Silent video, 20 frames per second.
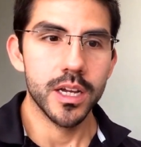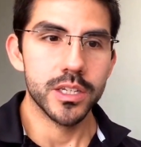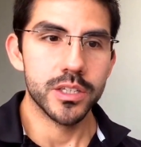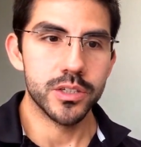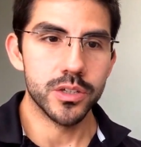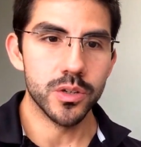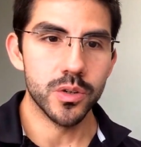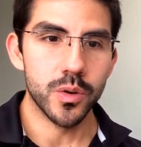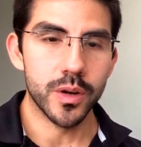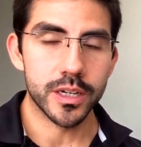
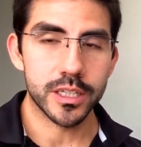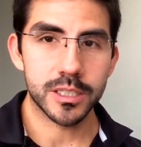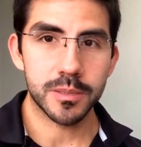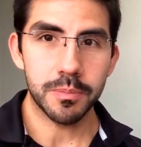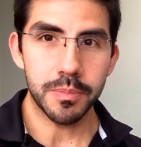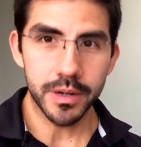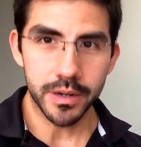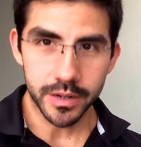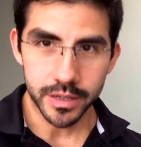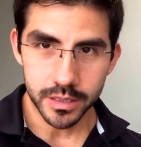to
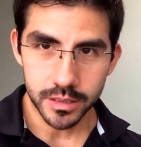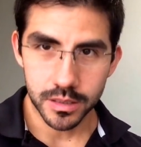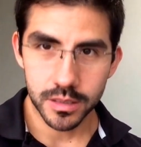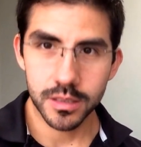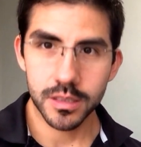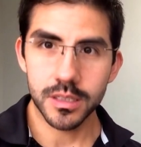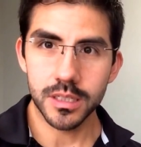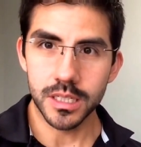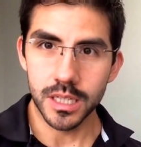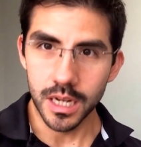experience
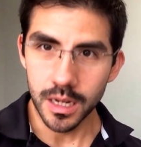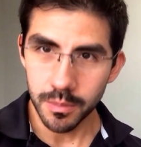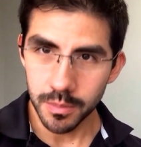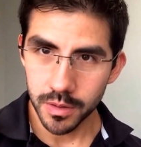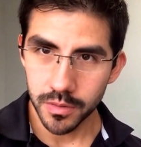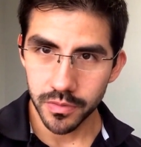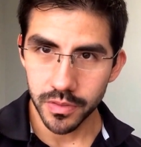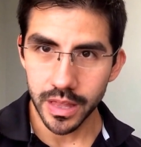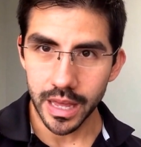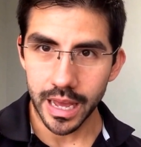some
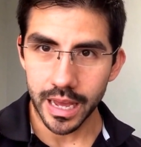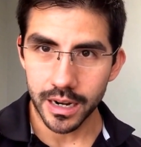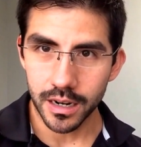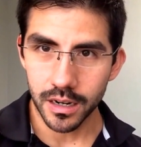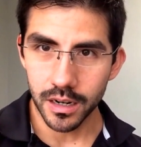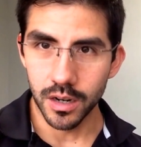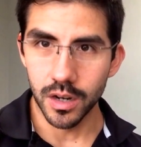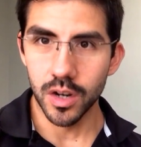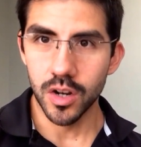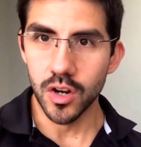of
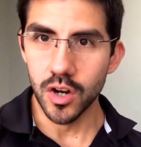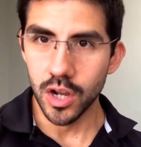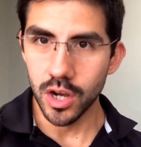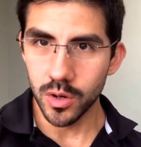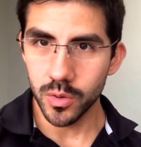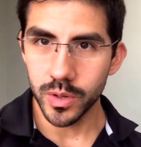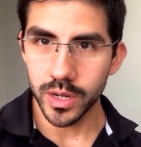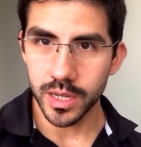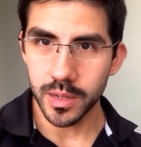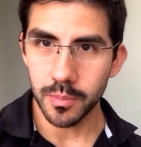that
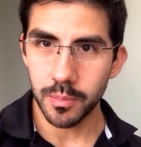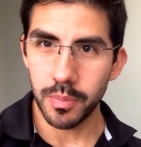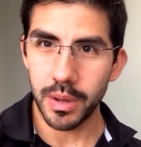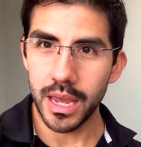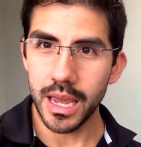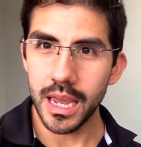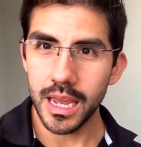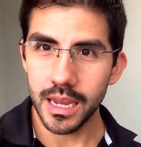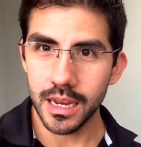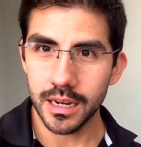loading
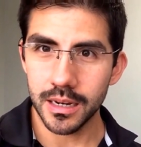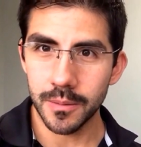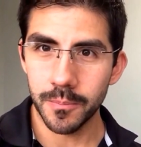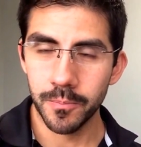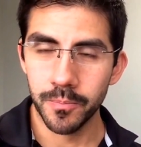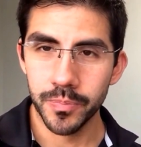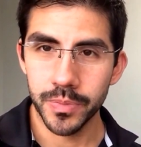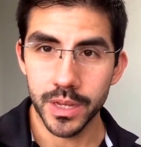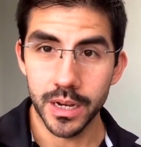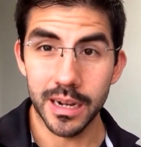pain,
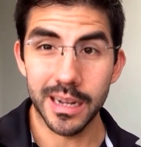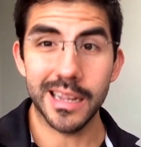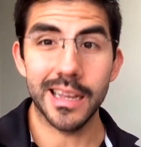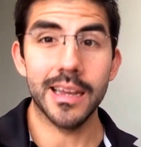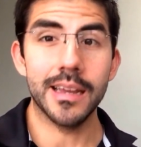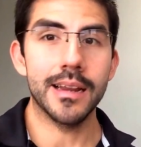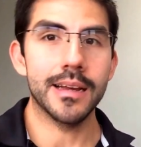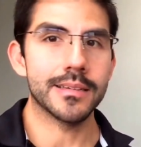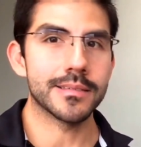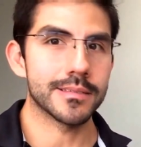
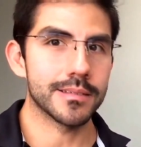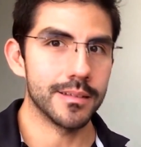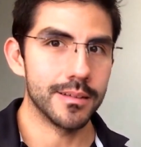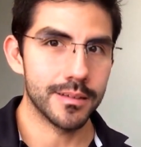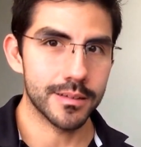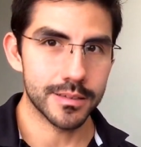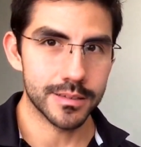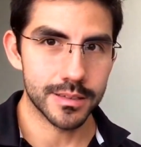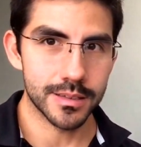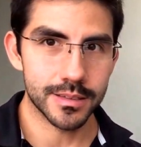again, as
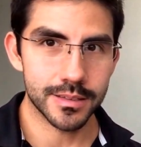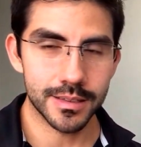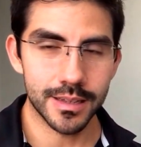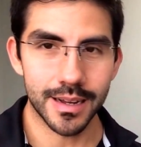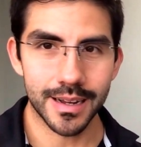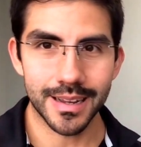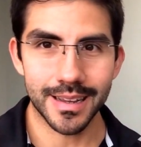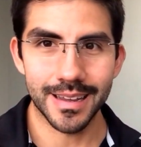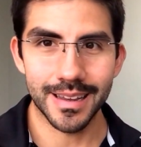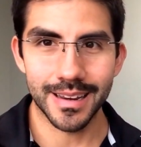long as it's
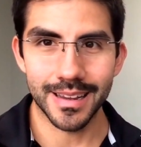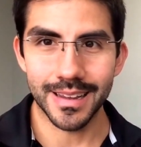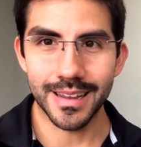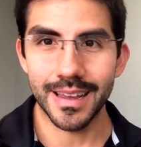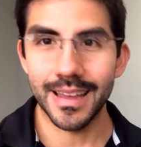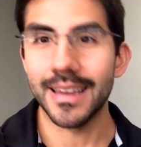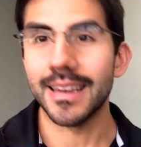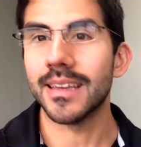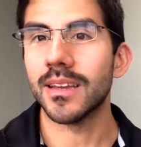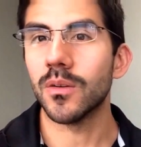not getting
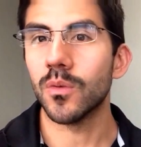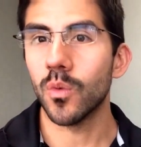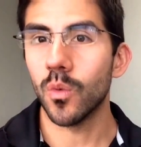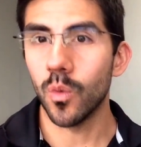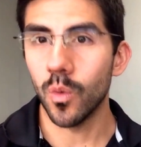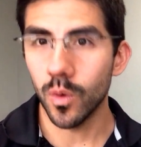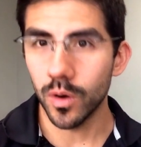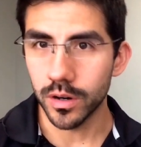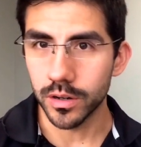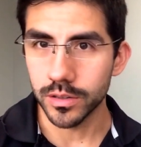any
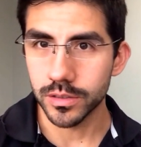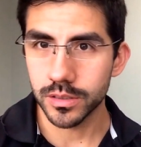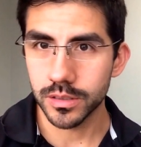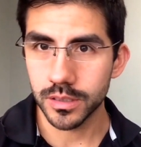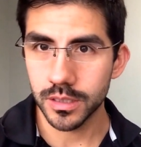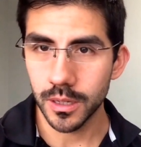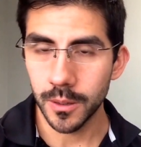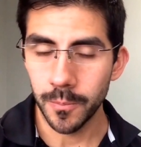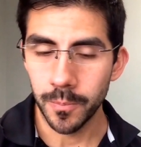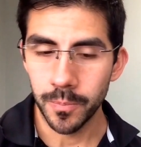worse.